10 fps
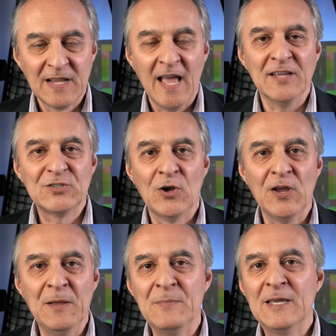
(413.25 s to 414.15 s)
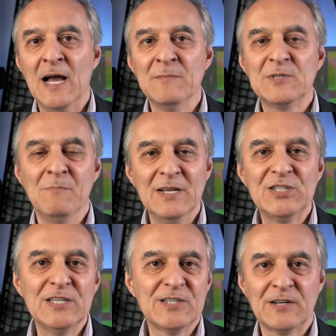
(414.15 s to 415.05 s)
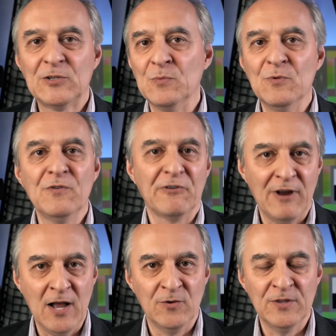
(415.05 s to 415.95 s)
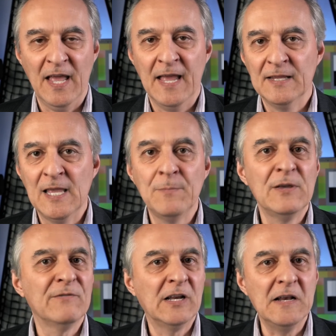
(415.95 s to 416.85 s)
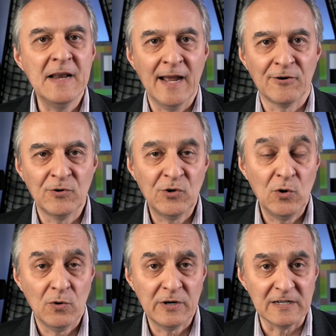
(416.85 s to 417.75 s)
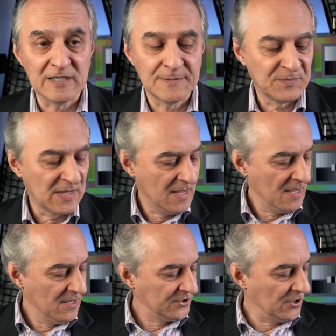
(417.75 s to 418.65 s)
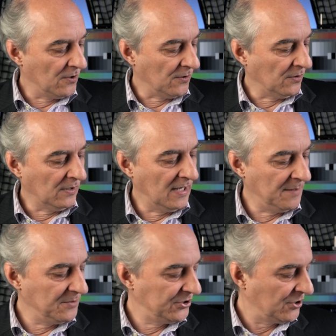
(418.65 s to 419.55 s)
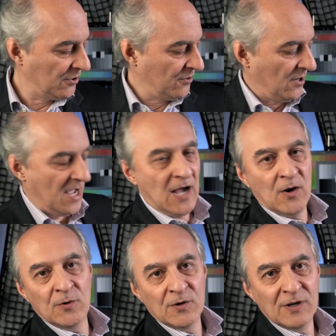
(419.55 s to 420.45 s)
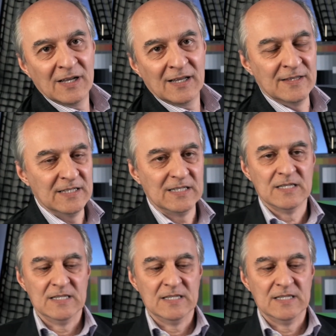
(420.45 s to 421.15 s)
And so it becomes much easier to move around and keep even in narrow corners. So let me show you how this is